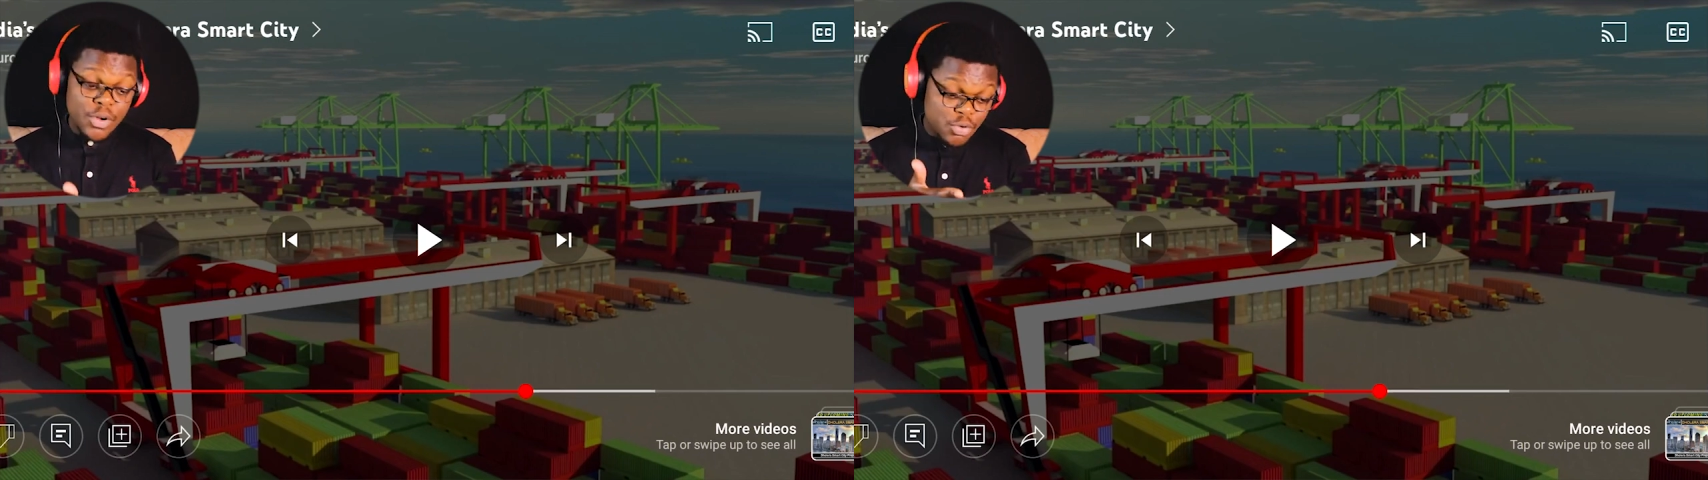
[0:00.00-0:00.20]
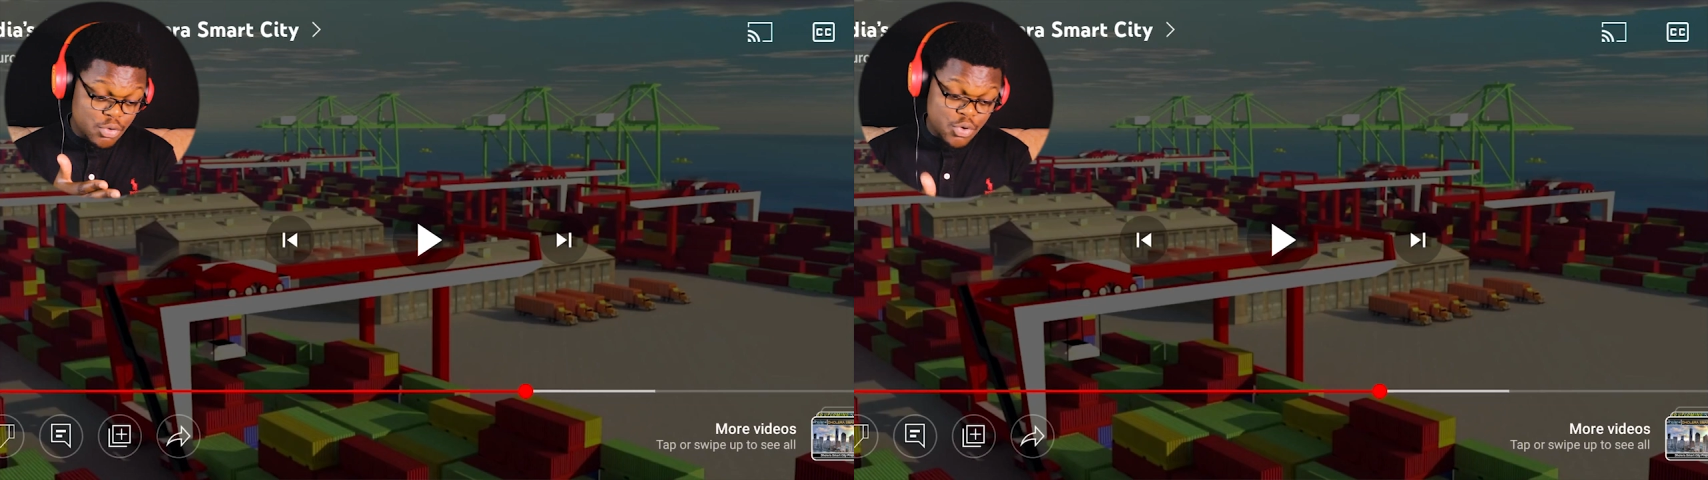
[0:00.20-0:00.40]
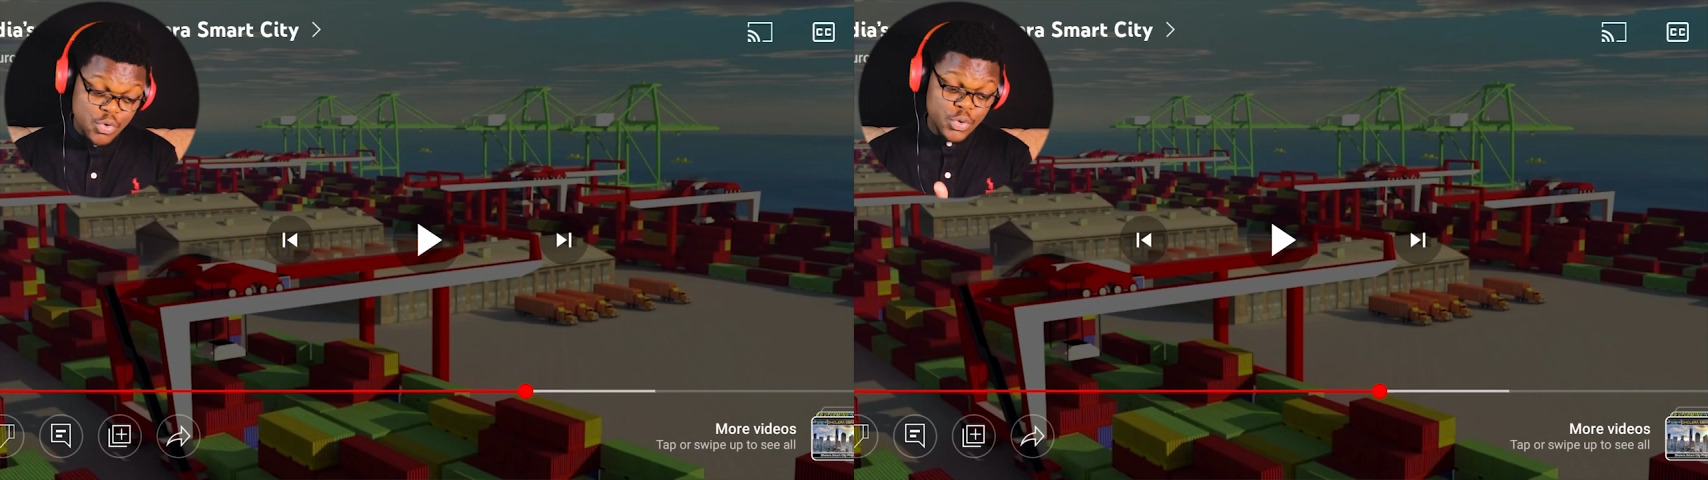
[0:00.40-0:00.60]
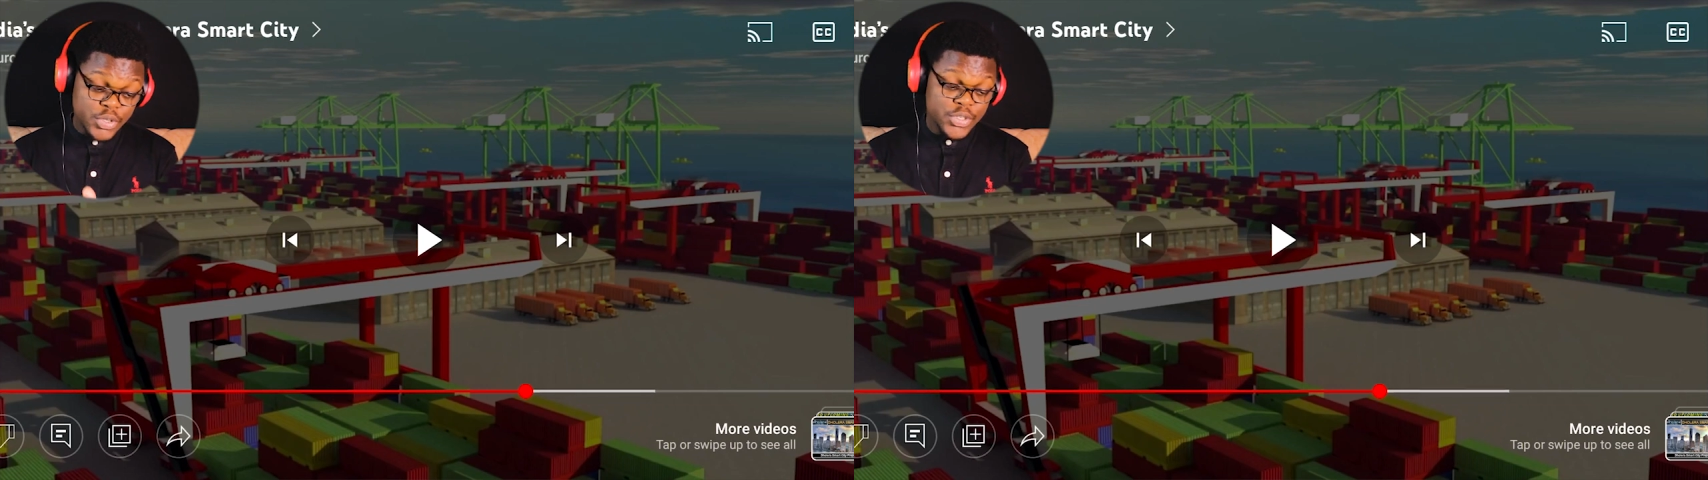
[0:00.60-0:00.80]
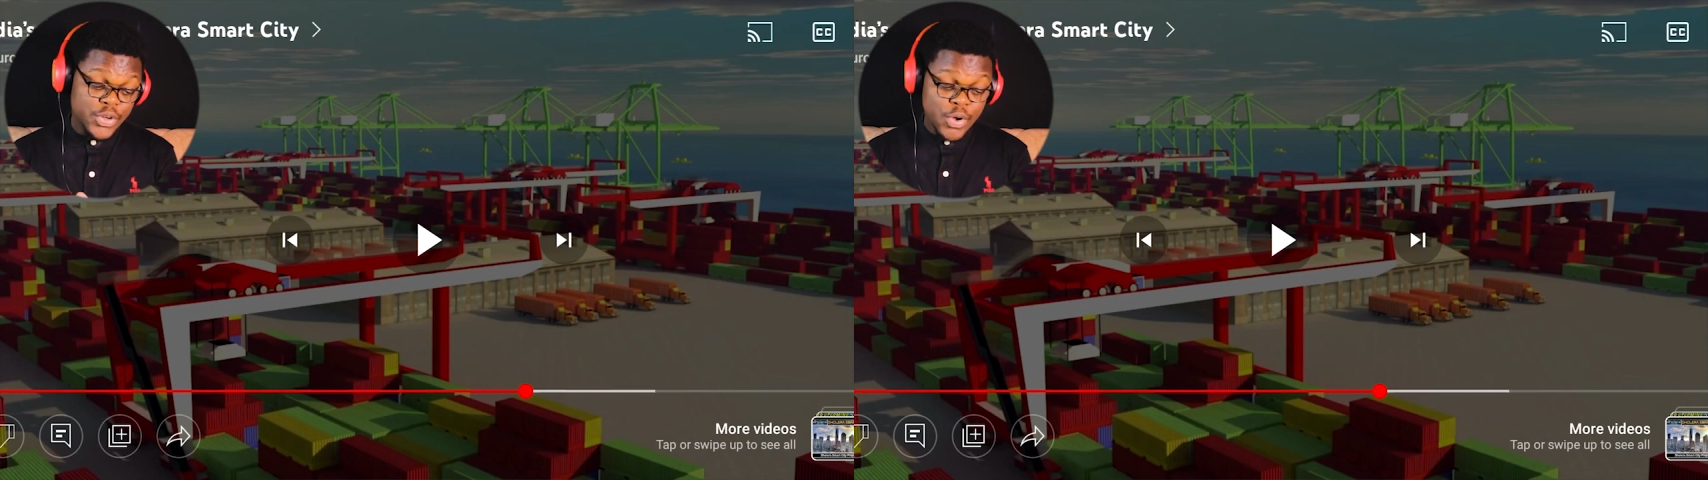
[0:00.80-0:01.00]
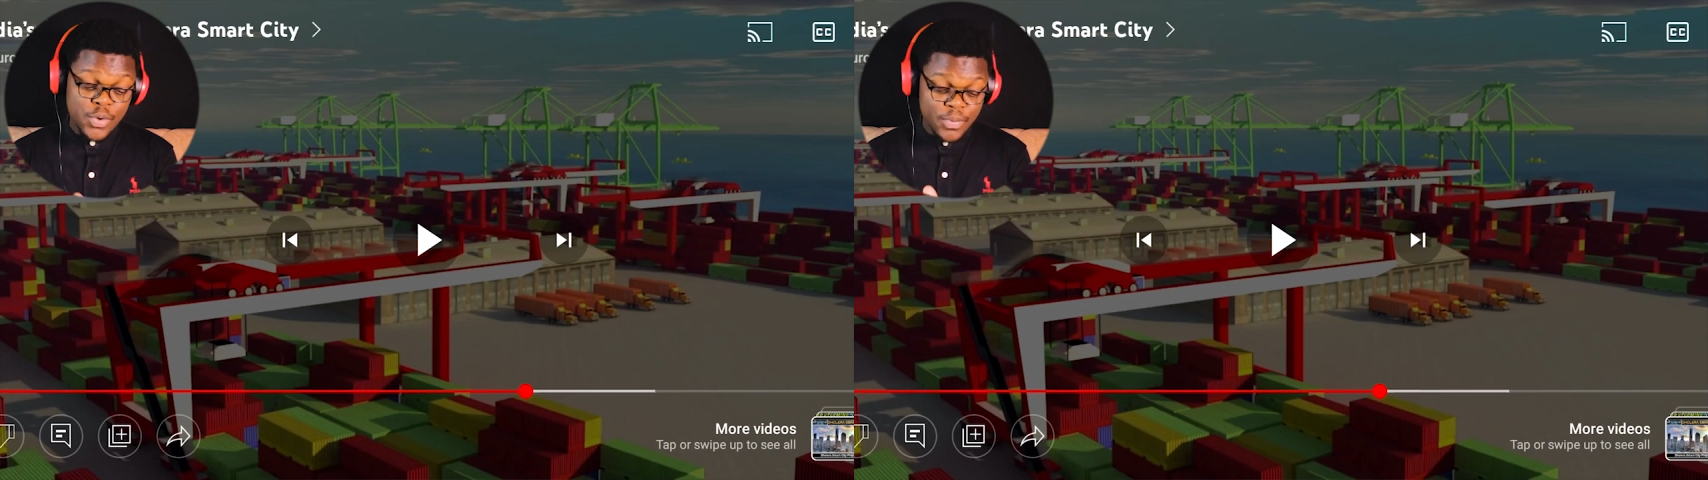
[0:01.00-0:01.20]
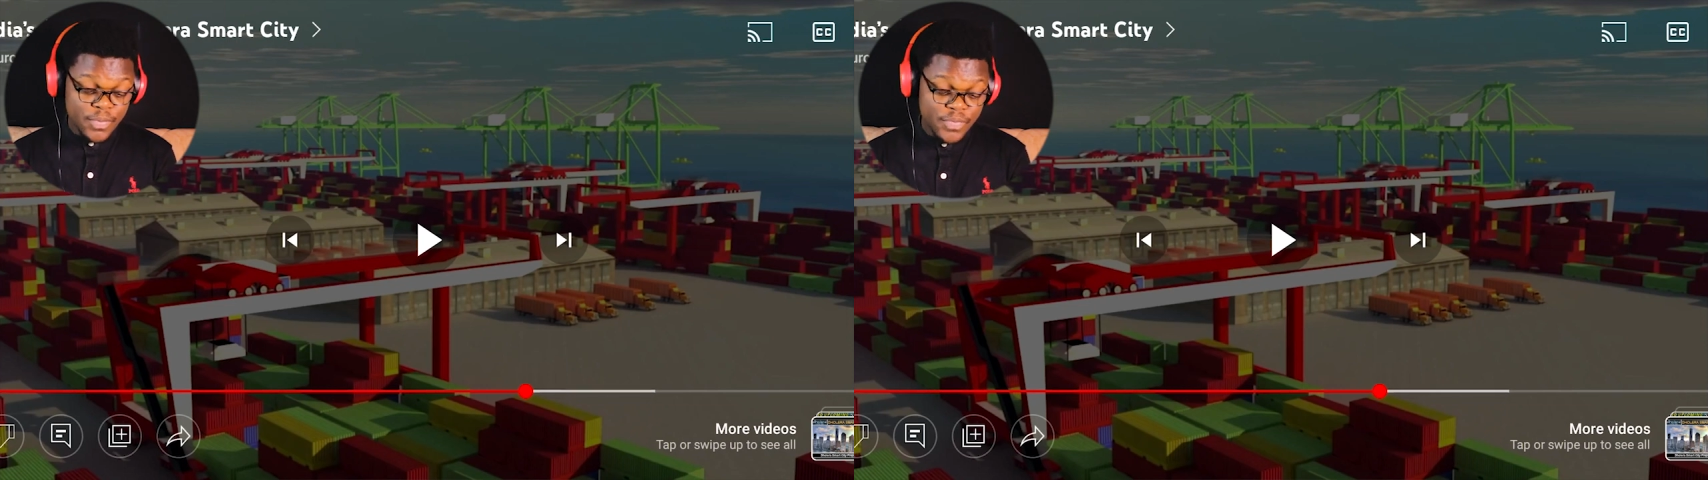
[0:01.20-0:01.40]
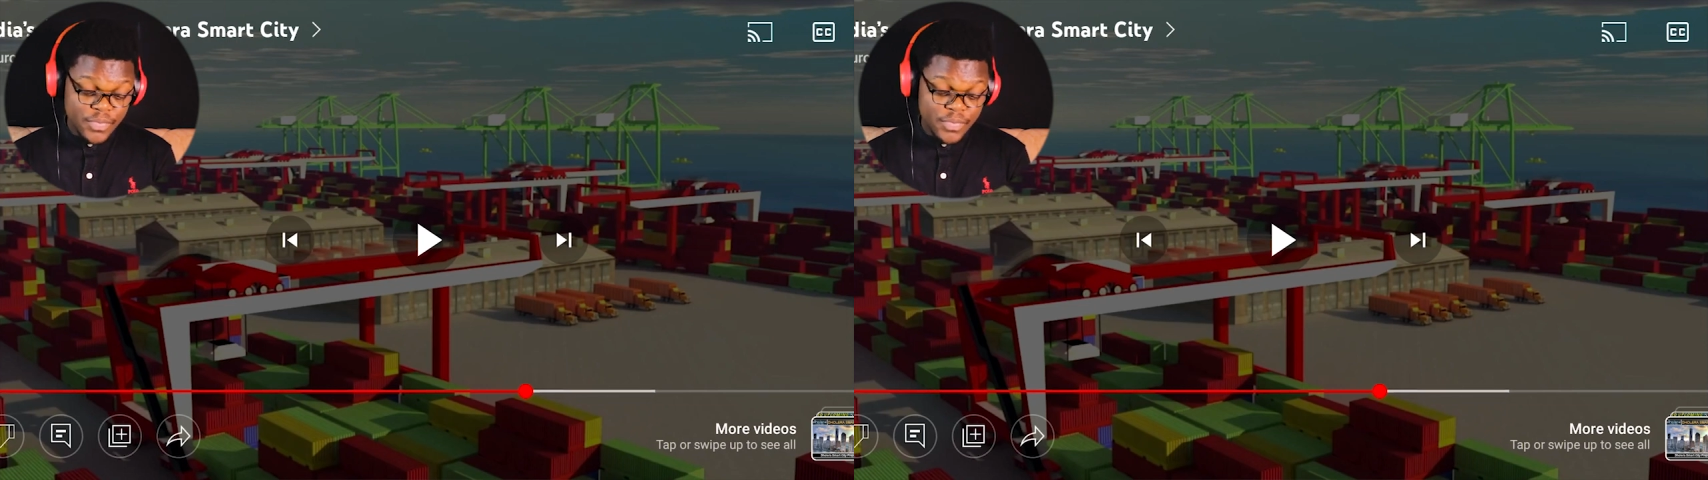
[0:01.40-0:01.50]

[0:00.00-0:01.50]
a good, you know,